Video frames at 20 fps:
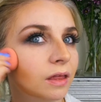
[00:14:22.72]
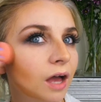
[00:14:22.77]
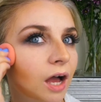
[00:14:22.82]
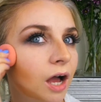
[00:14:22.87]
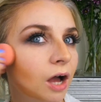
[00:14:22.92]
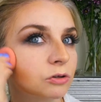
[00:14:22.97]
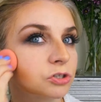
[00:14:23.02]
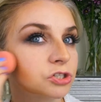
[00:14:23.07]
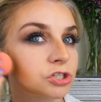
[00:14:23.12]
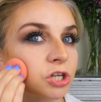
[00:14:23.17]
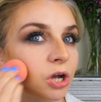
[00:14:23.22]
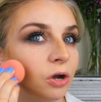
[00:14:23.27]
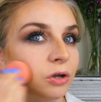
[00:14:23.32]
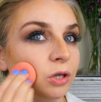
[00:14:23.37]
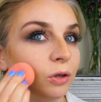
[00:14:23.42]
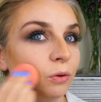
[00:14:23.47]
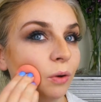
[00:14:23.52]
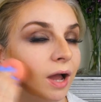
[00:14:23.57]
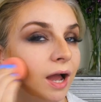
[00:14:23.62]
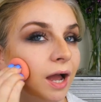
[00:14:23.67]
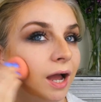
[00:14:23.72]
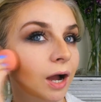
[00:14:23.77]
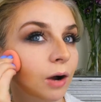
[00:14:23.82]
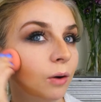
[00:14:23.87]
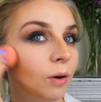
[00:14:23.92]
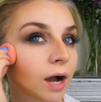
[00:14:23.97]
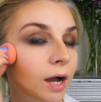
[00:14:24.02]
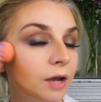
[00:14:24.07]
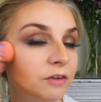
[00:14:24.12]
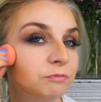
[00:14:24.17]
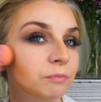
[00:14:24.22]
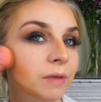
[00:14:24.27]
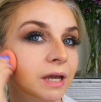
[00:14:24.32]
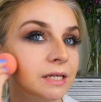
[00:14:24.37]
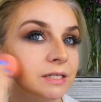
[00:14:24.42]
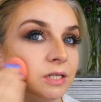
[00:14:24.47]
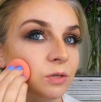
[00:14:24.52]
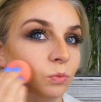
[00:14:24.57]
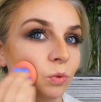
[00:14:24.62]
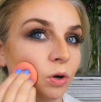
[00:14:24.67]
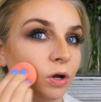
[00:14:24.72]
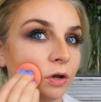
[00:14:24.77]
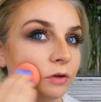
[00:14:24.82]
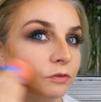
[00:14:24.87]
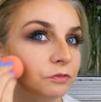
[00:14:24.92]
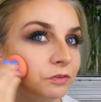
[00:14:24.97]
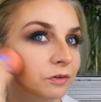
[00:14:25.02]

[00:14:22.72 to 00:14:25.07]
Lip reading: I'll show you how I've made it work